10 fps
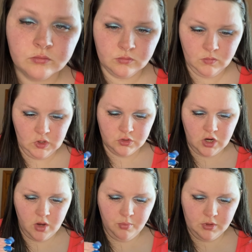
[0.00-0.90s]
I'm gonna
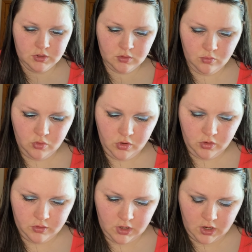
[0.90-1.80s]
try and put some more
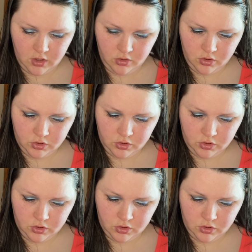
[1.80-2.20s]
on the other